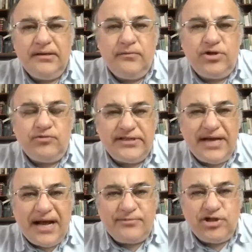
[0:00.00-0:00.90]
which was
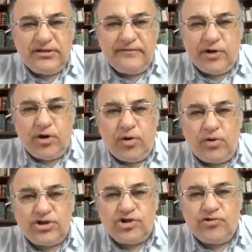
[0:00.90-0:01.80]
the object of a
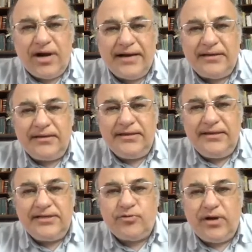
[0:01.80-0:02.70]
court trial in
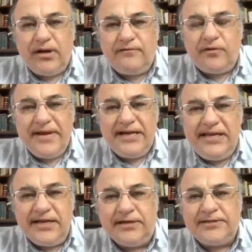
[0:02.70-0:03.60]
Israel for many
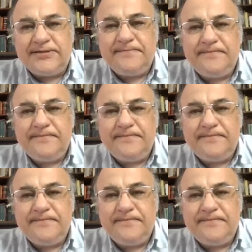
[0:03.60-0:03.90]
years.